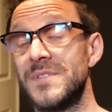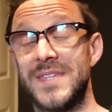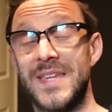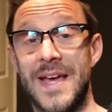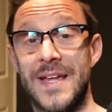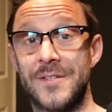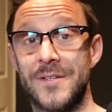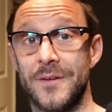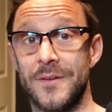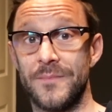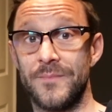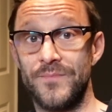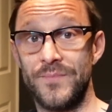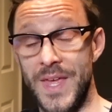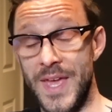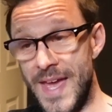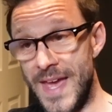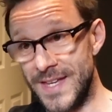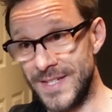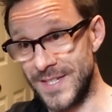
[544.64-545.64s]
sat on
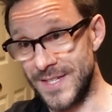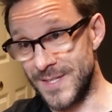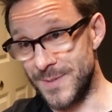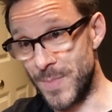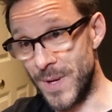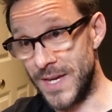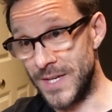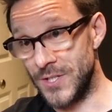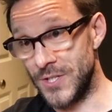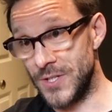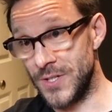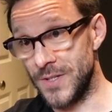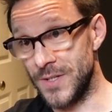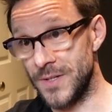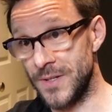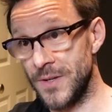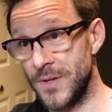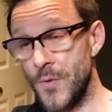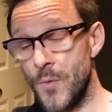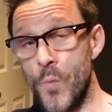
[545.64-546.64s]
air
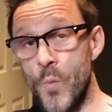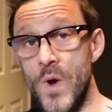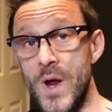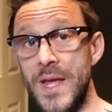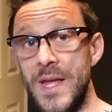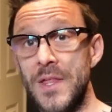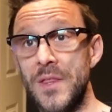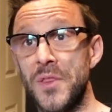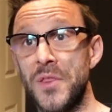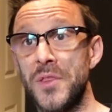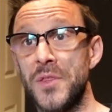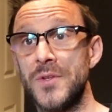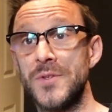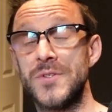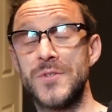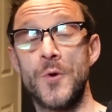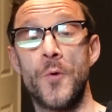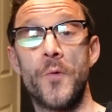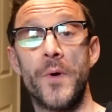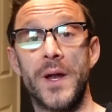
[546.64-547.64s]
suspension with
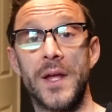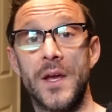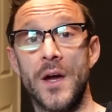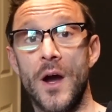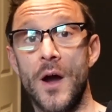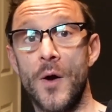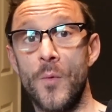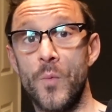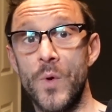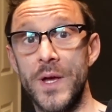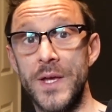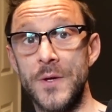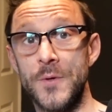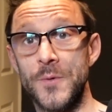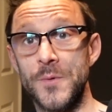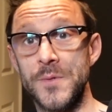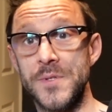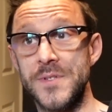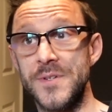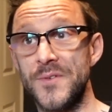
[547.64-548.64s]
touring car
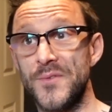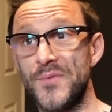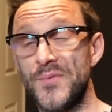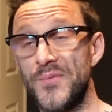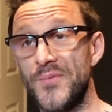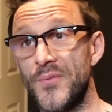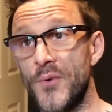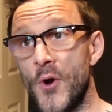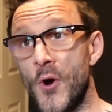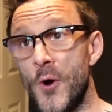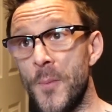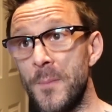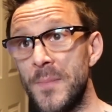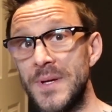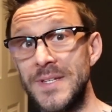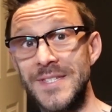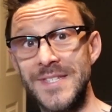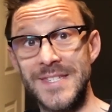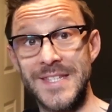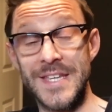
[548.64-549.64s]
wheels
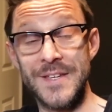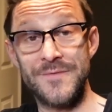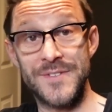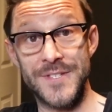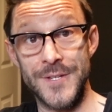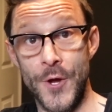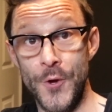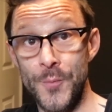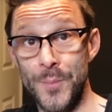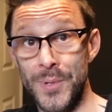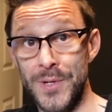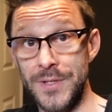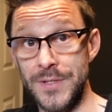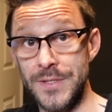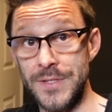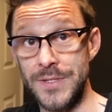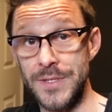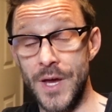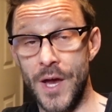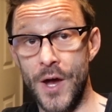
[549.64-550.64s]
from Steve
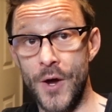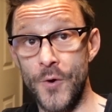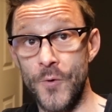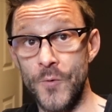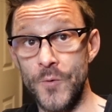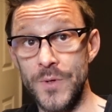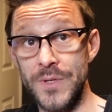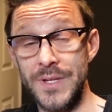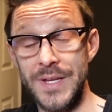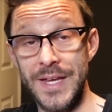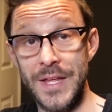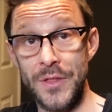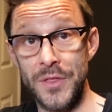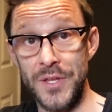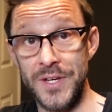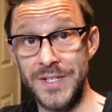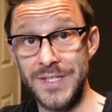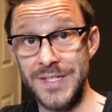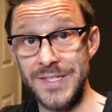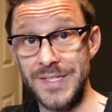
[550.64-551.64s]
Soper's old
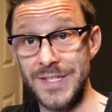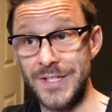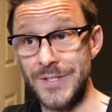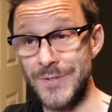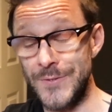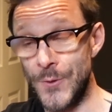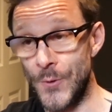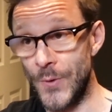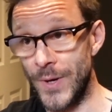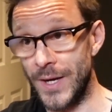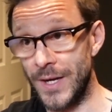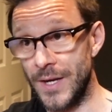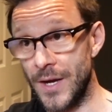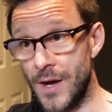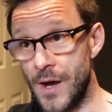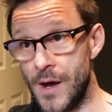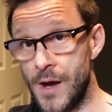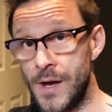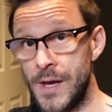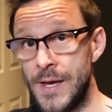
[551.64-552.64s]
E36 touring
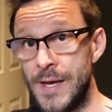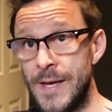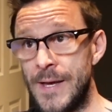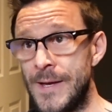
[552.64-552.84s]
car,